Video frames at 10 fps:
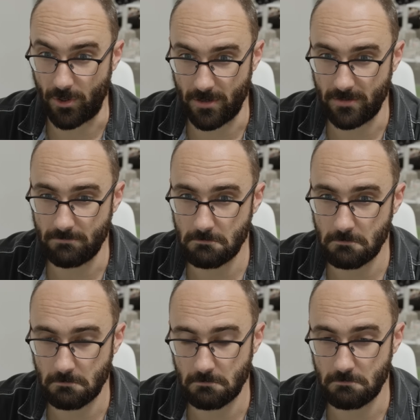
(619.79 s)
word,
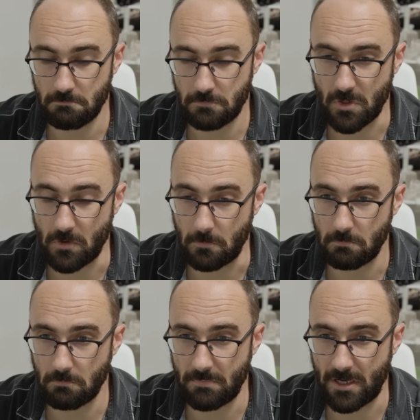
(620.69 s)
so
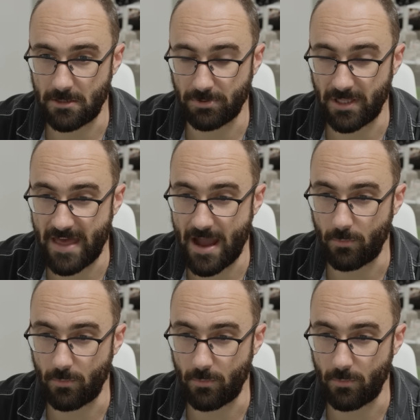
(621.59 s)
I'm not gonna play that